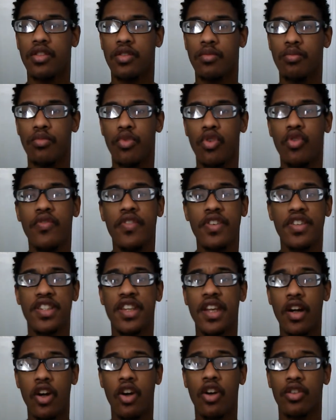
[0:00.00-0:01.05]
movies
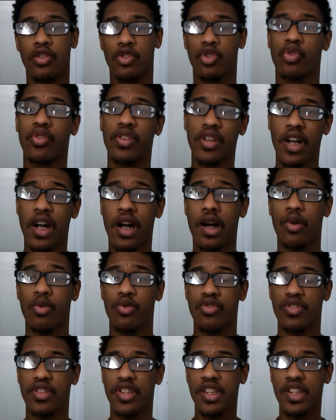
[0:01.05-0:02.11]
that are 3 hours,